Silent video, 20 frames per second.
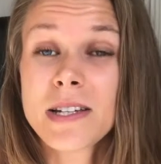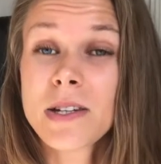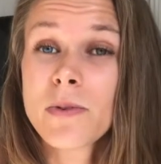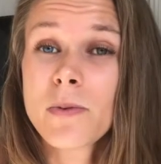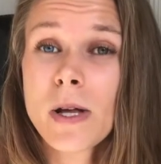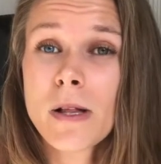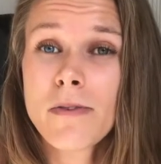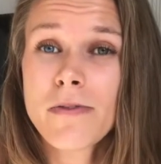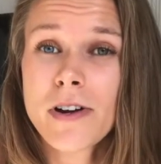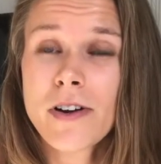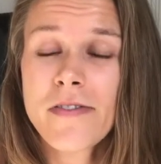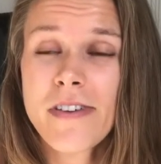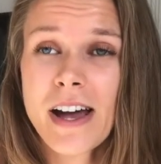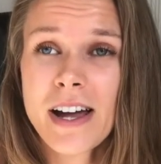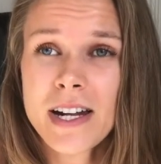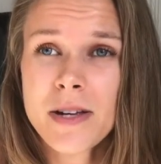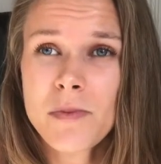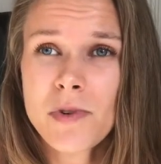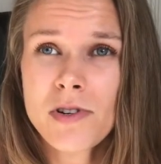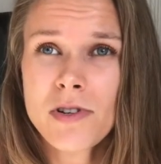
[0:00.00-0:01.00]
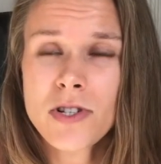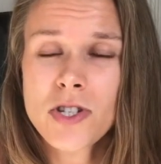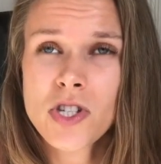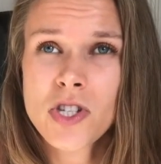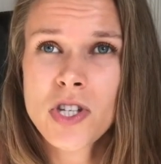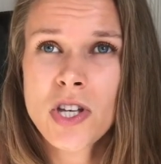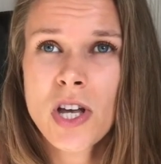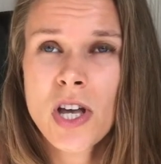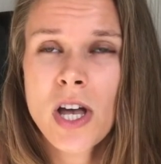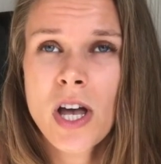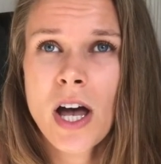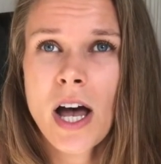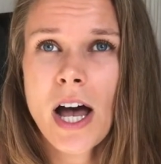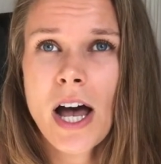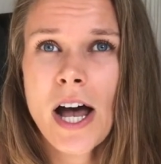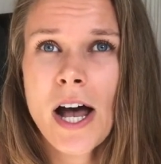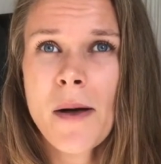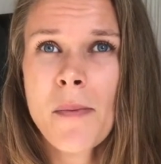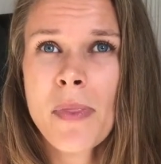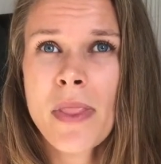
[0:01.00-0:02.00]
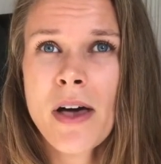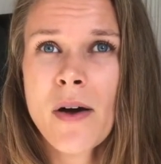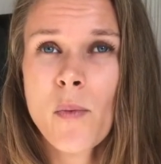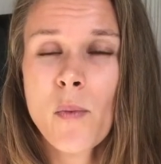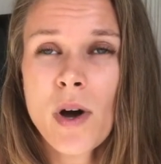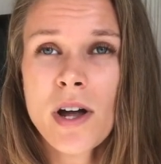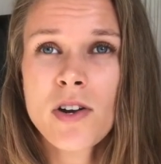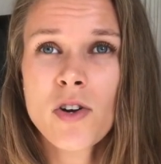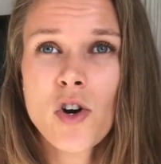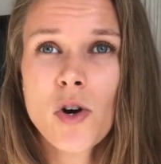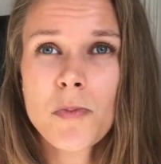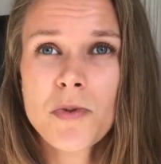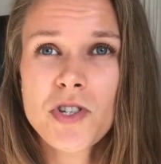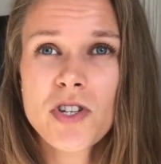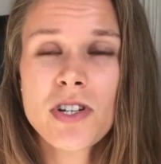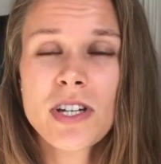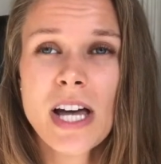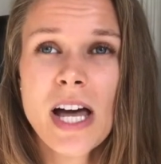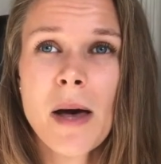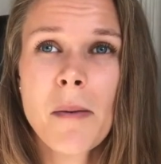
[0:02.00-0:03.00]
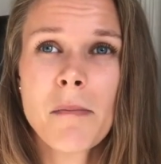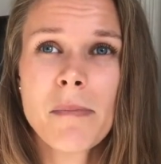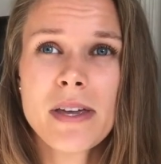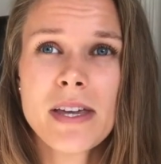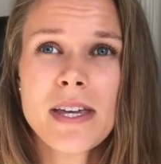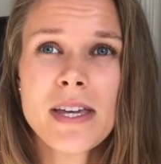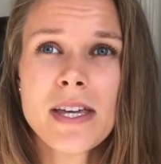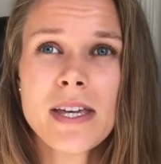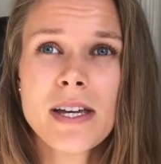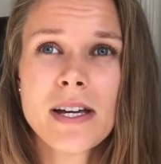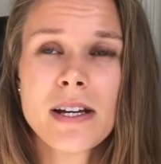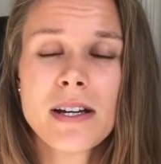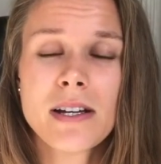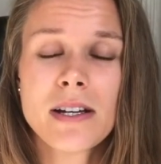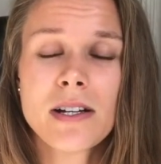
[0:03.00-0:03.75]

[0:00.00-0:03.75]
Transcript: and the welfare of animals. One option can be